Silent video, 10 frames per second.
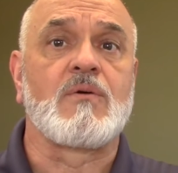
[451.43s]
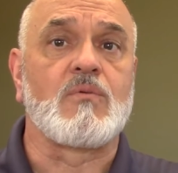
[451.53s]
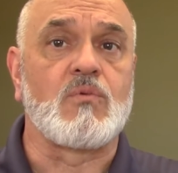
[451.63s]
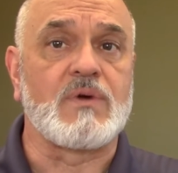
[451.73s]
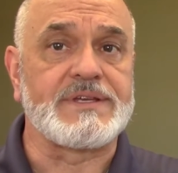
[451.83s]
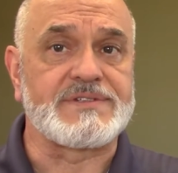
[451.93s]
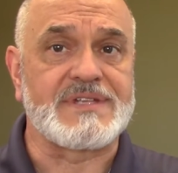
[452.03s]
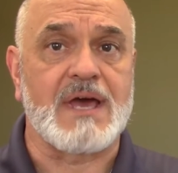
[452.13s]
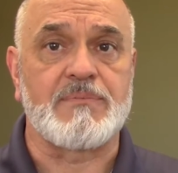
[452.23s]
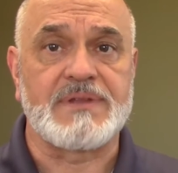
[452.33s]
We
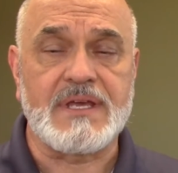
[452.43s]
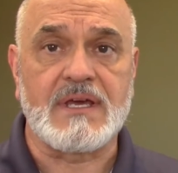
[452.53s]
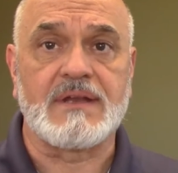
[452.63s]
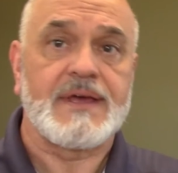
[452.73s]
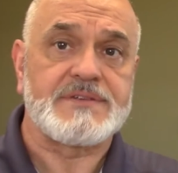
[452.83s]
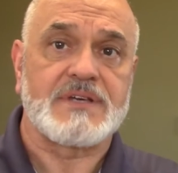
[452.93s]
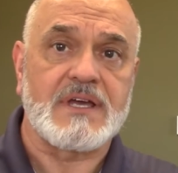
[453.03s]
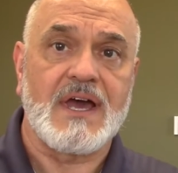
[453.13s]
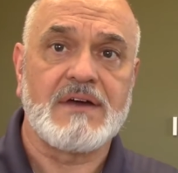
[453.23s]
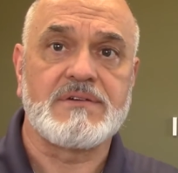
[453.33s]
stepped in as a
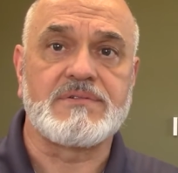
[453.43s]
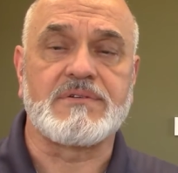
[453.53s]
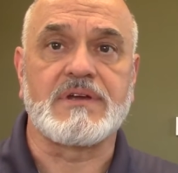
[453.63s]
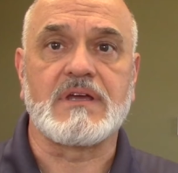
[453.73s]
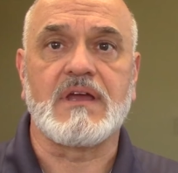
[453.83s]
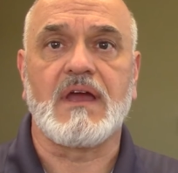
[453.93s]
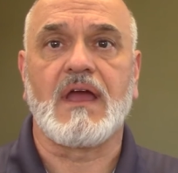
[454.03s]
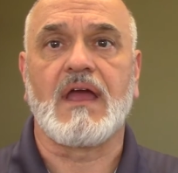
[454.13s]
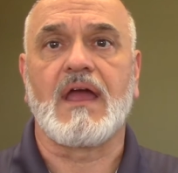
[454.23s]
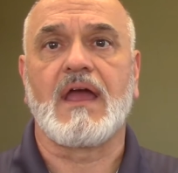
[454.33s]
country
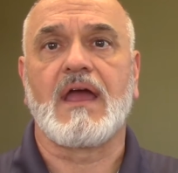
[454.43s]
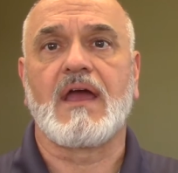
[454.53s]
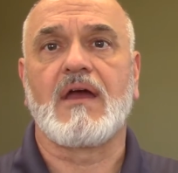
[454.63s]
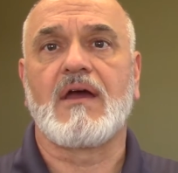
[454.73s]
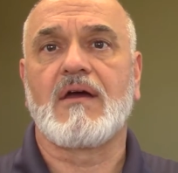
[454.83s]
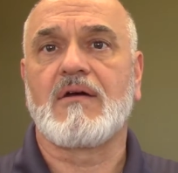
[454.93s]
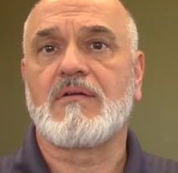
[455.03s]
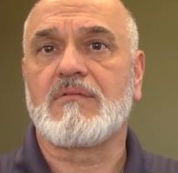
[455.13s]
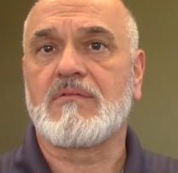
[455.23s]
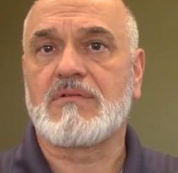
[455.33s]

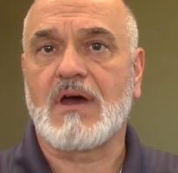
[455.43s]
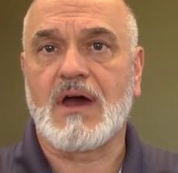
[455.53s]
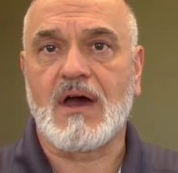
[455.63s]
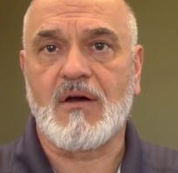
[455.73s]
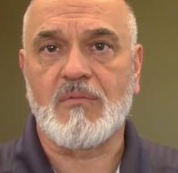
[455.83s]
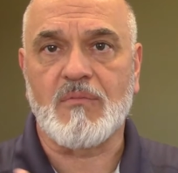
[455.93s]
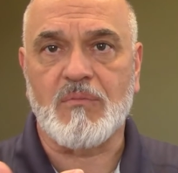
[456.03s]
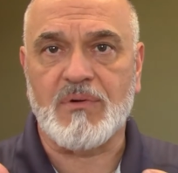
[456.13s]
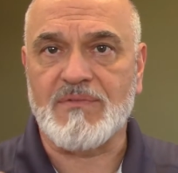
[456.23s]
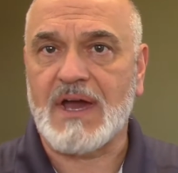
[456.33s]
and
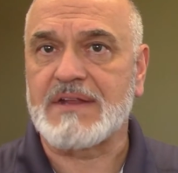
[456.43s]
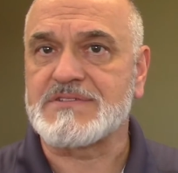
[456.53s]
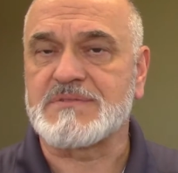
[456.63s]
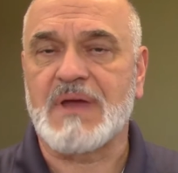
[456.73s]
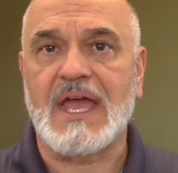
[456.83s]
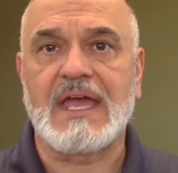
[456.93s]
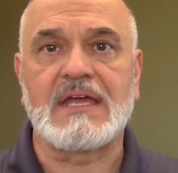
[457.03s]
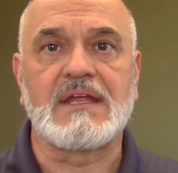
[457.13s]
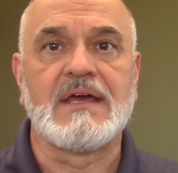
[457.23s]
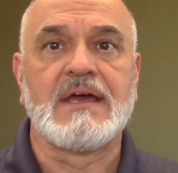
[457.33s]
um, provided some
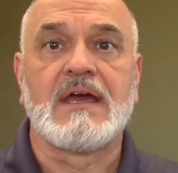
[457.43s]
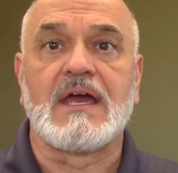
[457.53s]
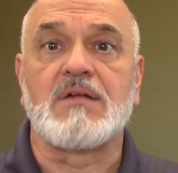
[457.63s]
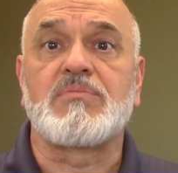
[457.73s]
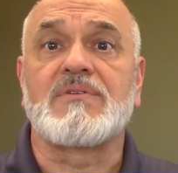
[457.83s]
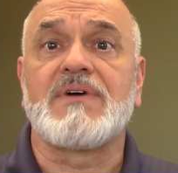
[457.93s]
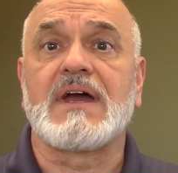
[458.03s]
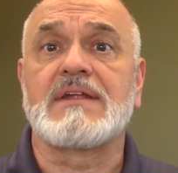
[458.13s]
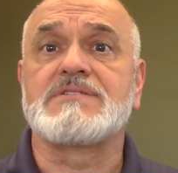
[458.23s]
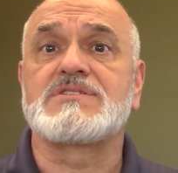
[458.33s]
aid and
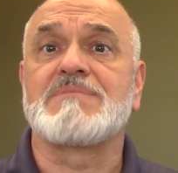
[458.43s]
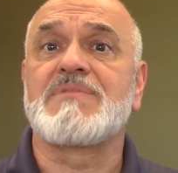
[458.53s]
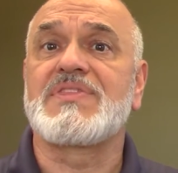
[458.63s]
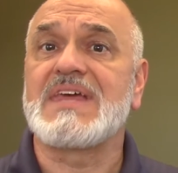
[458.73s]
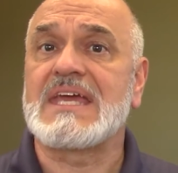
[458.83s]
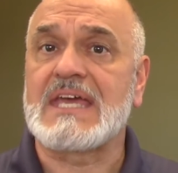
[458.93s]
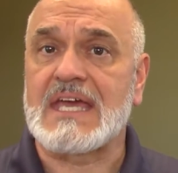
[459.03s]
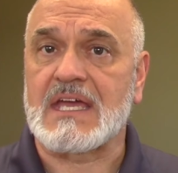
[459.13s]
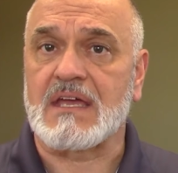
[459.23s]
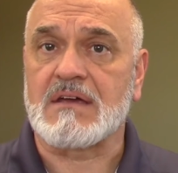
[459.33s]
provided some
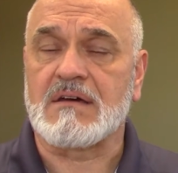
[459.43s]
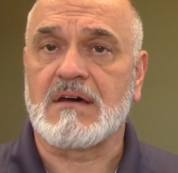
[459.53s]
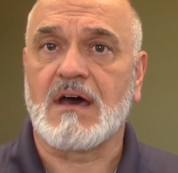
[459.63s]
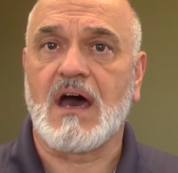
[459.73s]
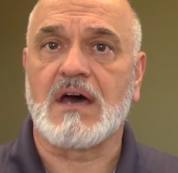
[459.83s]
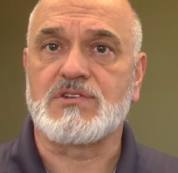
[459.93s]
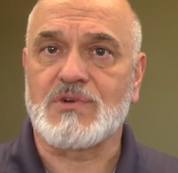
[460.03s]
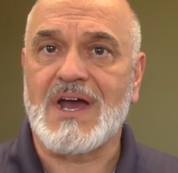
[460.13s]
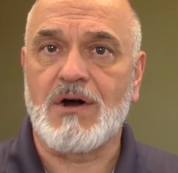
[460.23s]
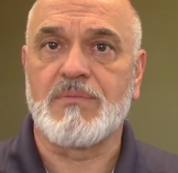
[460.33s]
thinking uh,
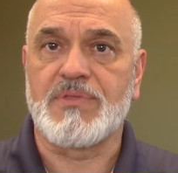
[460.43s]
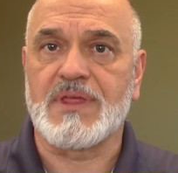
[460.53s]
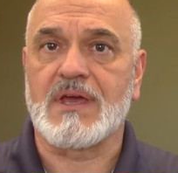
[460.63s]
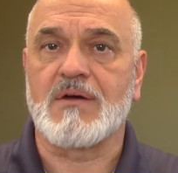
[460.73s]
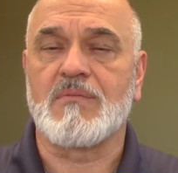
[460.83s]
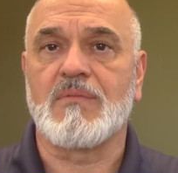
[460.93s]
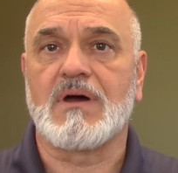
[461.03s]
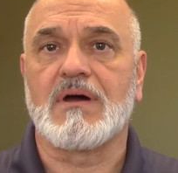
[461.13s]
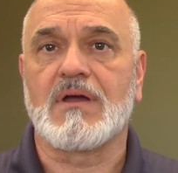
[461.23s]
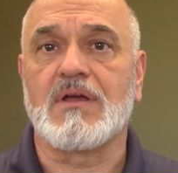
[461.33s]
to help
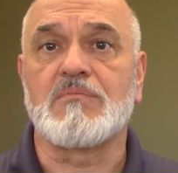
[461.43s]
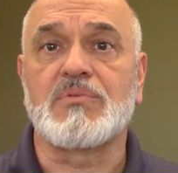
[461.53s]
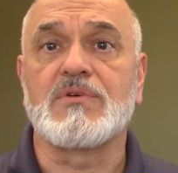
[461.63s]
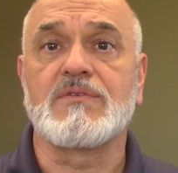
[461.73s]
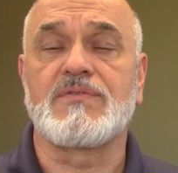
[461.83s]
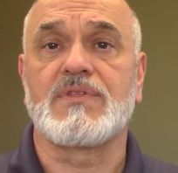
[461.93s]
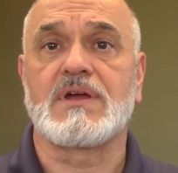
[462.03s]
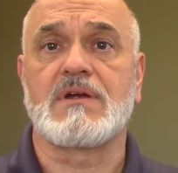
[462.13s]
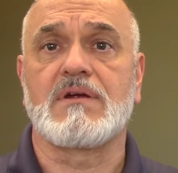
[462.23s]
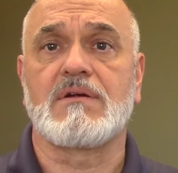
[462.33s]
them uh, improve
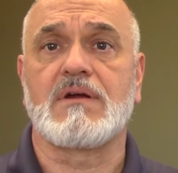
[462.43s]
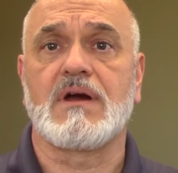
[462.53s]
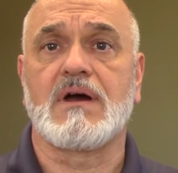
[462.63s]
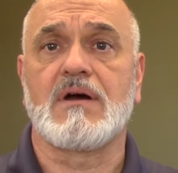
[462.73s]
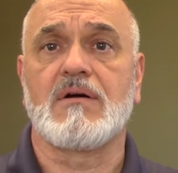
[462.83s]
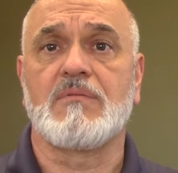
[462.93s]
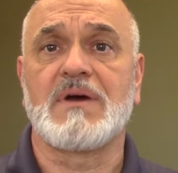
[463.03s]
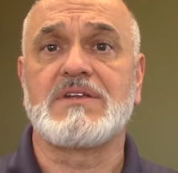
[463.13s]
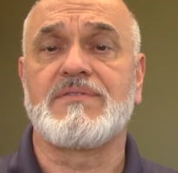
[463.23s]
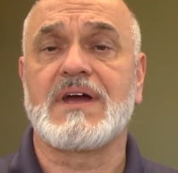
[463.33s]
their uh,
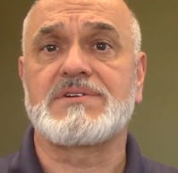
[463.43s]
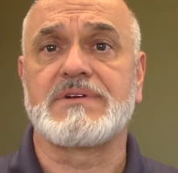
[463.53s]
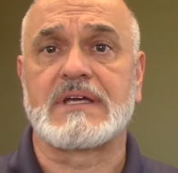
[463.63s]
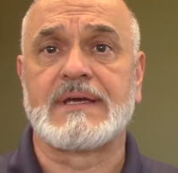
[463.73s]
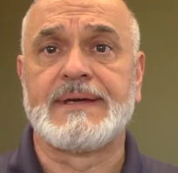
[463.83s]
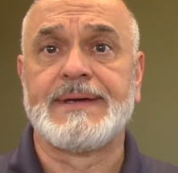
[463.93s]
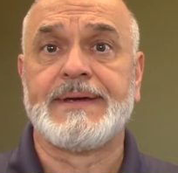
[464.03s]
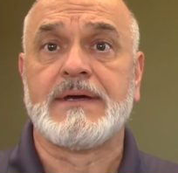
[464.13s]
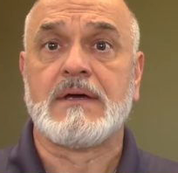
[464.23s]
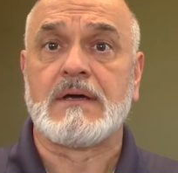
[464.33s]
manufacturing.
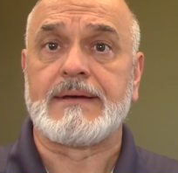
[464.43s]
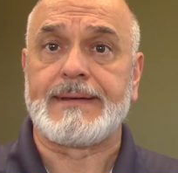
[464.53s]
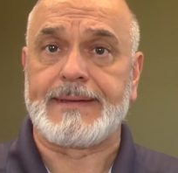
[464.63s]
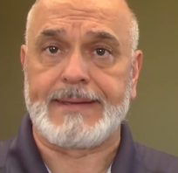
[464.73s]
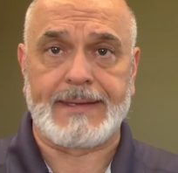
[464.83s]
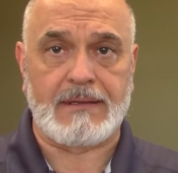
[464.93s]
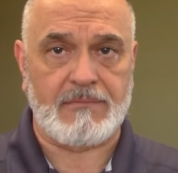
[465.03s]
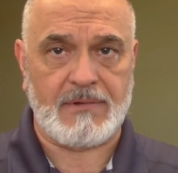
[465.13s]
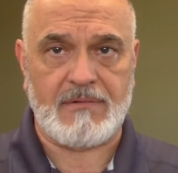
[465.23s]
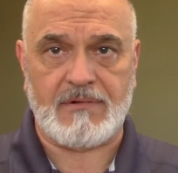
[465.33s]

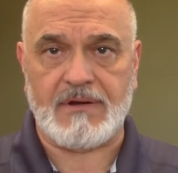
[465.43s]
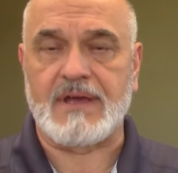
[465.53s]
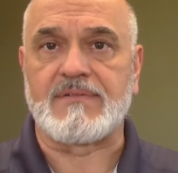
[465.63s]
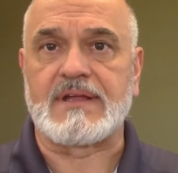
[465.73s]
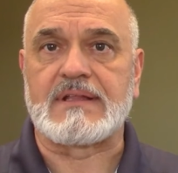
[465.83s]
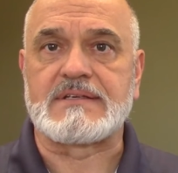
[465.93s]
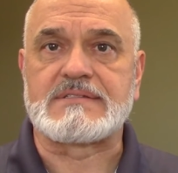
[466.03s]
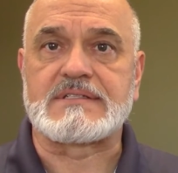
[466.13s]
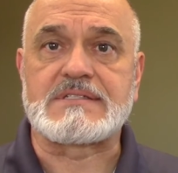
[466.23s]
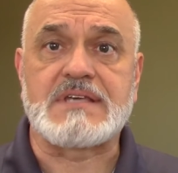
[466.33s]
And we were evidently
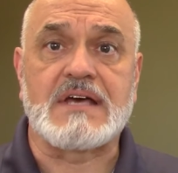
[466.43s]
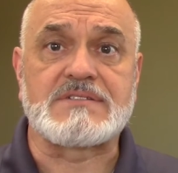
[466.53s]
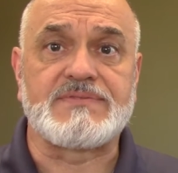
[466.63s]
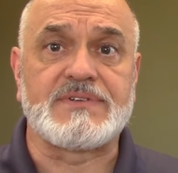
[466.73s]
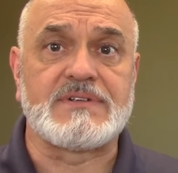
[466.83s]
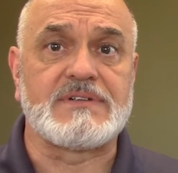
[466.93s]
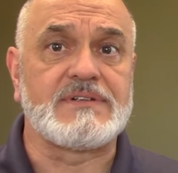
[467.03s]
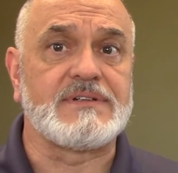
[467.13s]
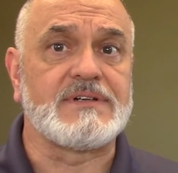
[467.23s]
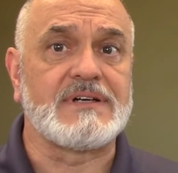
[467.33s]

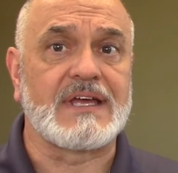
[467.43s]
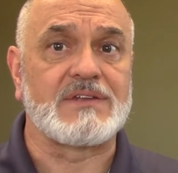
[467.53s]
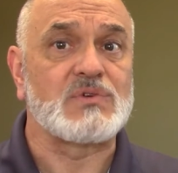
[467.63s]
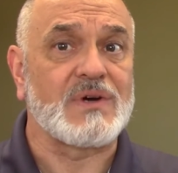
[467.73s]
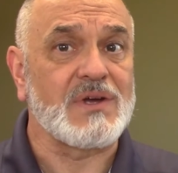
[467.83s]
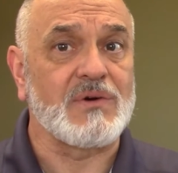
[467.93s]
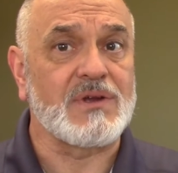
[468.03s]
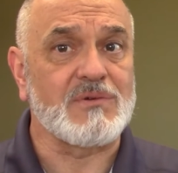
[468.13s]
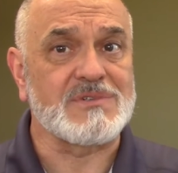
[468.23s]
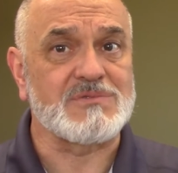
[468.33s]
successful, and
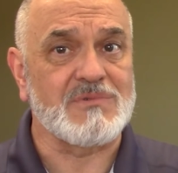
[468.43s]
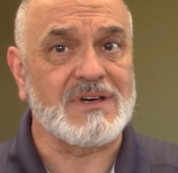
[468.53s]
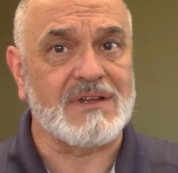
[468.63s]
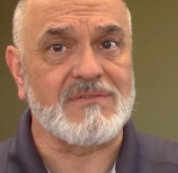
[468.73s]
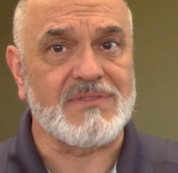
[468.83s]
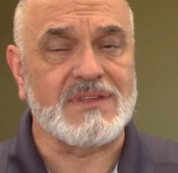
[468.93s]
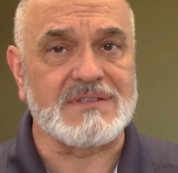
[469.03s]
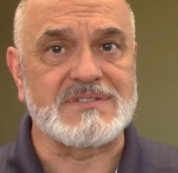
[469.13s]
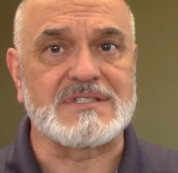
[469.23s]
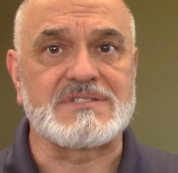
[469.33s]
Toyota was one of
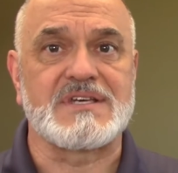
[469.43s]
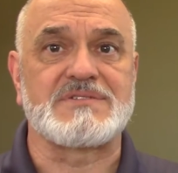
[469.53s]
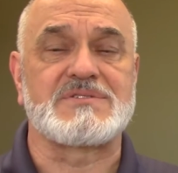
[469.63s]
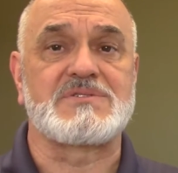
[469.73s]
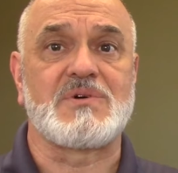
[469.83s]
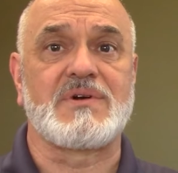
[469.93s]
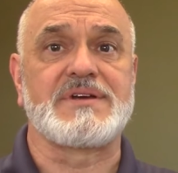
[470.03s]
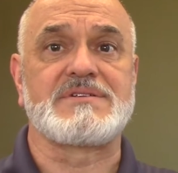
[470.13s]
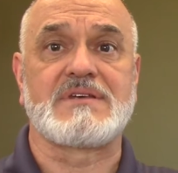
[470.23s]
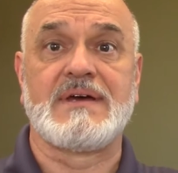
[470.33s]
the success
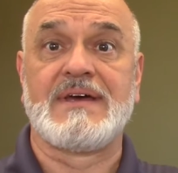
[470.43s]
stories.